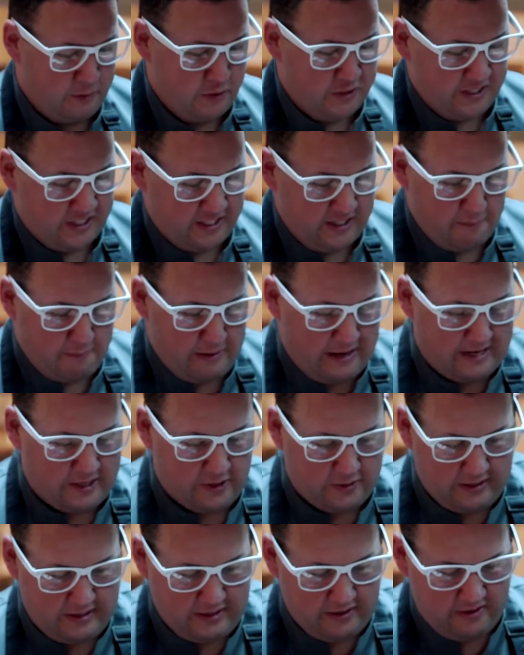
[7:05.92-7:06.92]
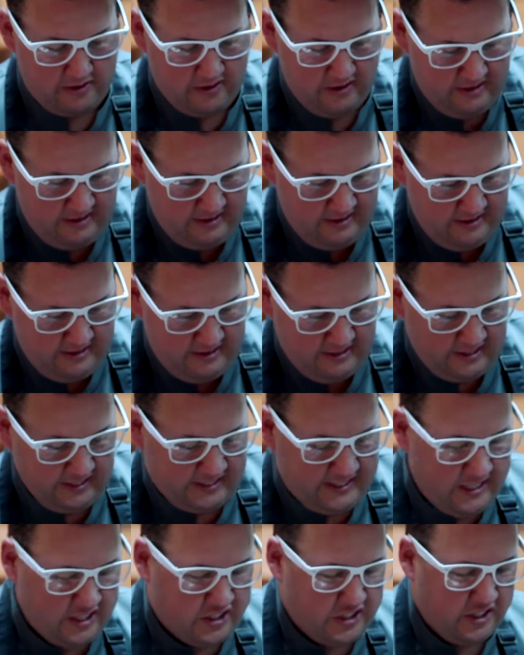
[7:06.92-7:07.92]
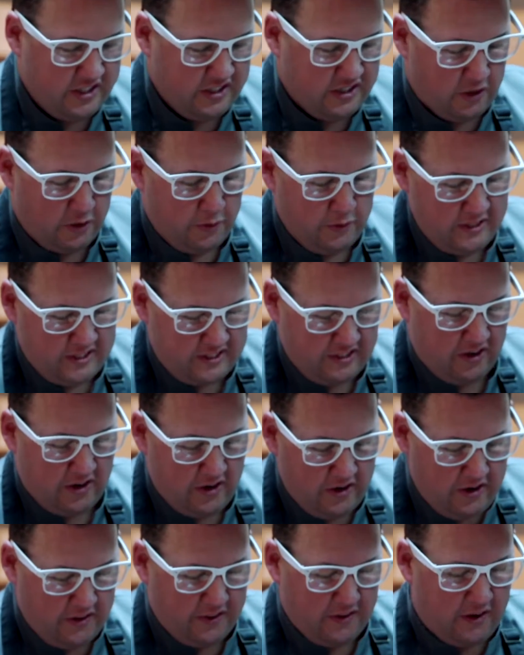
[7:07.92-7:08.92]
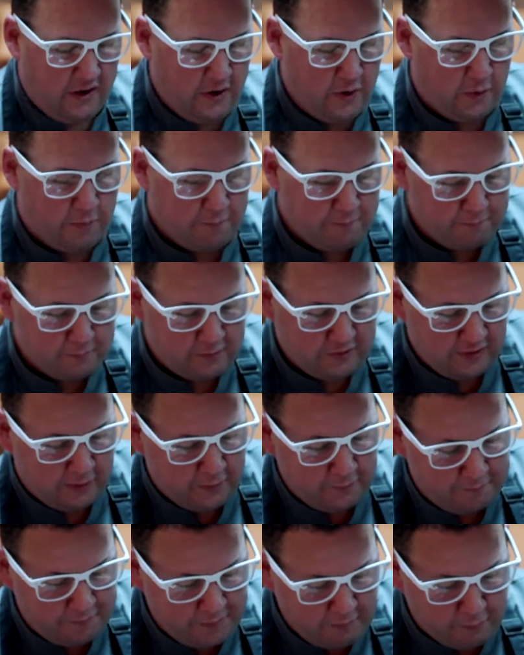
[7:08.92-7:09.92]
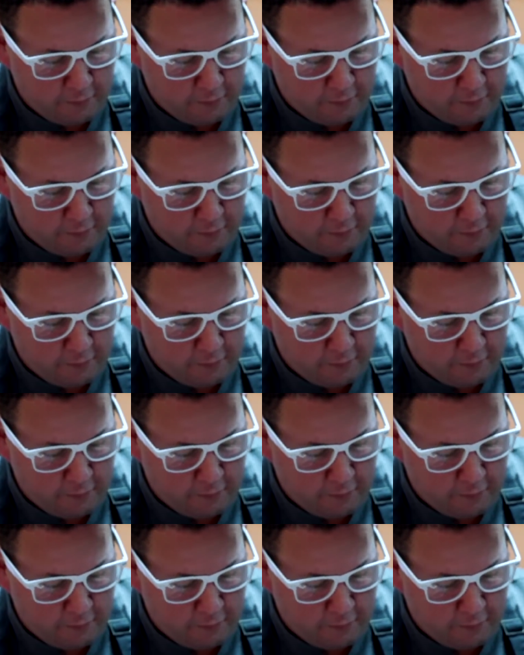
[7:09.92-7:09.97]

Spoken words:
music in the background. The kitchen is always the heart of the home. So the